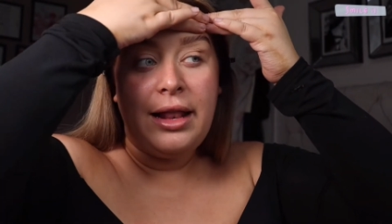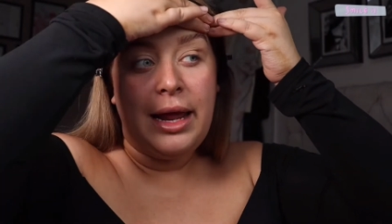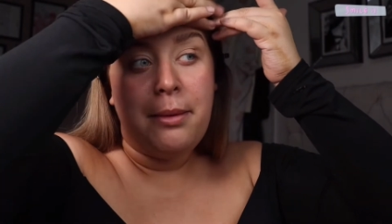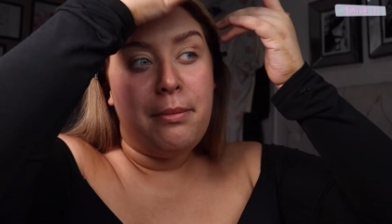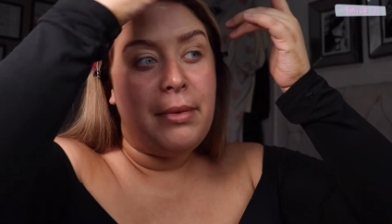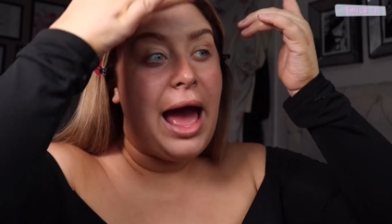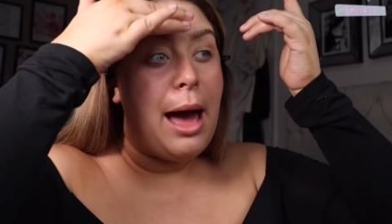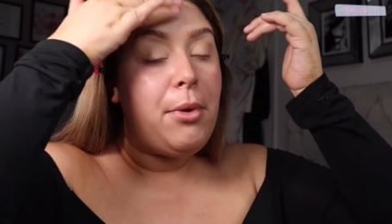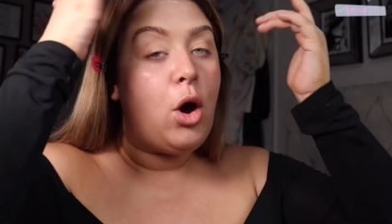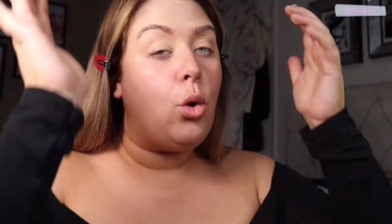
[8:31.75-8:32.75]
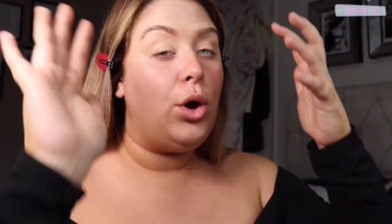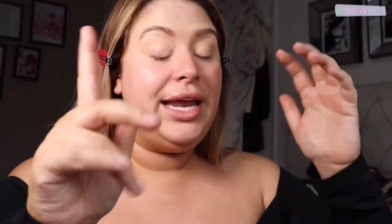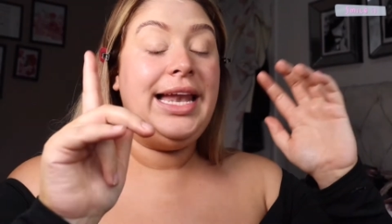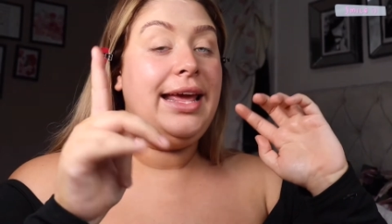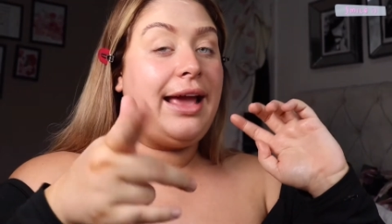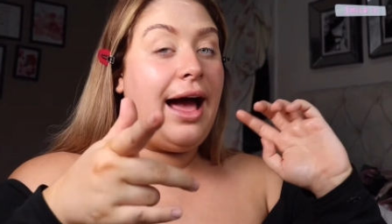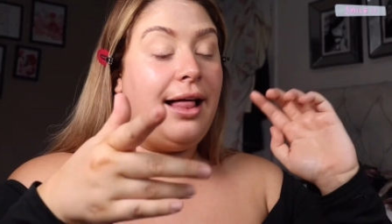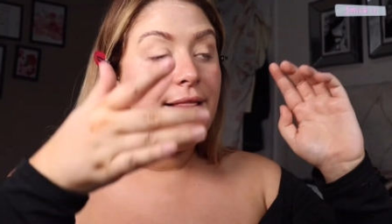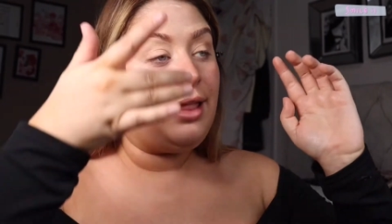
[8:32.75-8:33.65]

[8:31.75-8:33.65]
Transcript: It, I'm an oily gal.